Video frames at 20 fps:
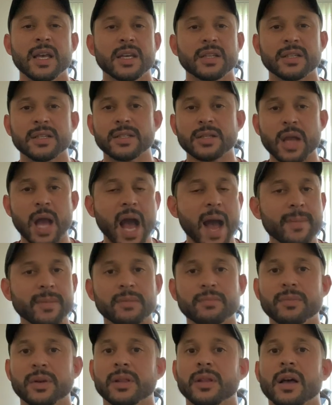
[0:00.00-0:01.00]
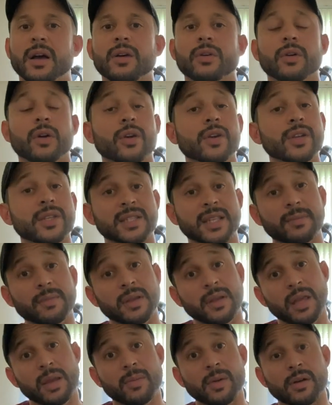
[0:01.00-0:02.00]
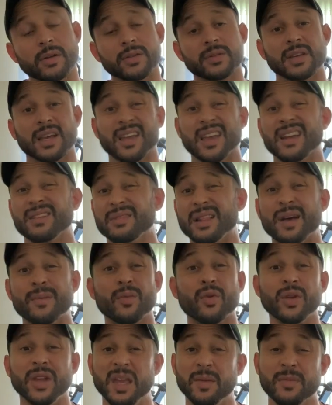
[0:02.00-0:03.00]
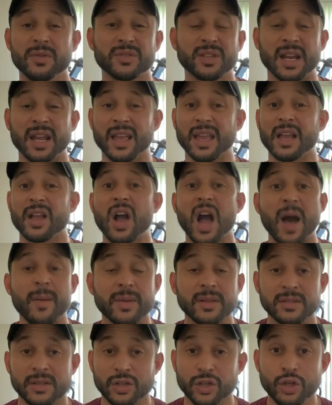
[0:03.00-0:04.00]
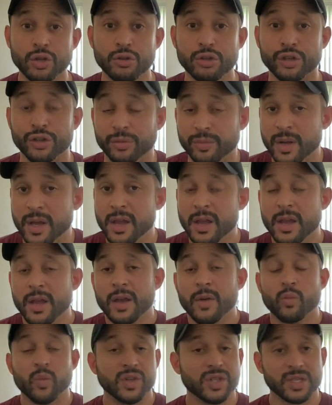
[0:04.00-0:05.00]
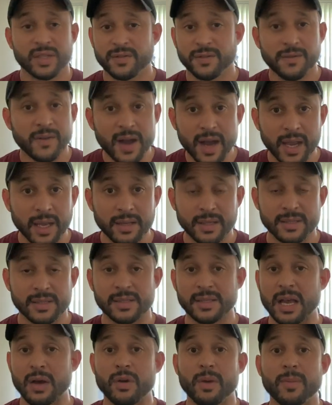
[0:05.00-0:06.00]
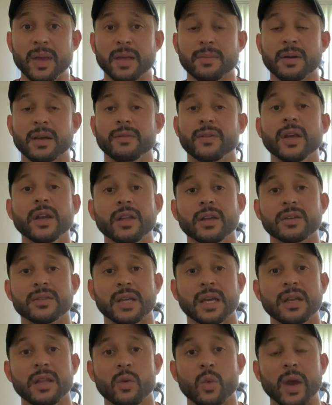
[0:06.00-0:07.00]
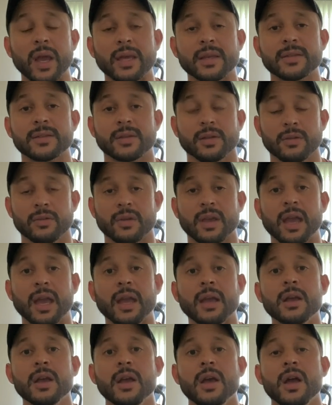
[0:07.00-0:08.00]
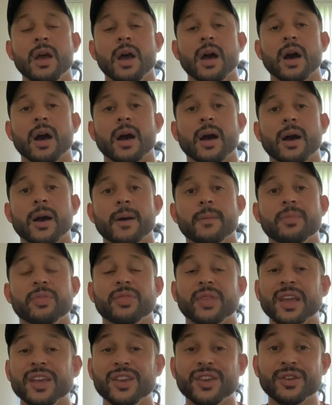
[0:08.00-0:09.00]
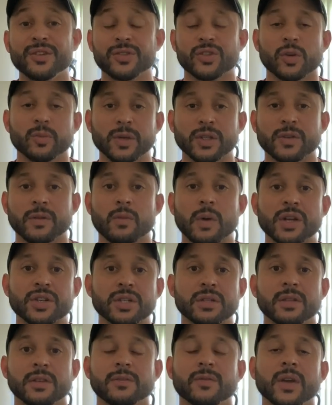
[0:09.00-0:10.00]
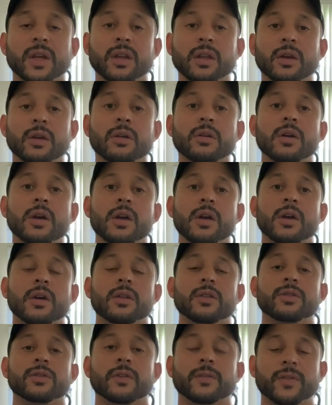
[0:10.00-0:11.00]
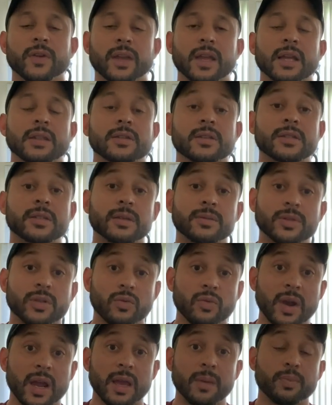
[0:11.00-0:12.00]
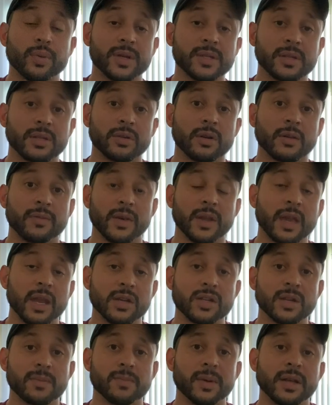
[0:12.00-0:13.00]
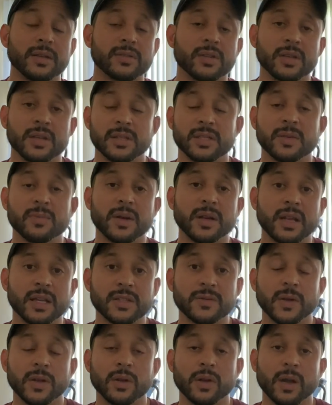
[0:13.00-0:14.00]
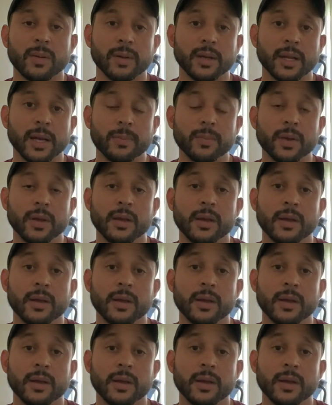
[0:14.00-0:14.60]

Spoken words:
Just comment below or send me emails. I get a lot more emails than I get comments on YouTube, which is fine. This is how I make my videos anyways, okay? Thank you so much for watching this video. Don't forget to subscribe, press the notification button so you can see my next video coming up.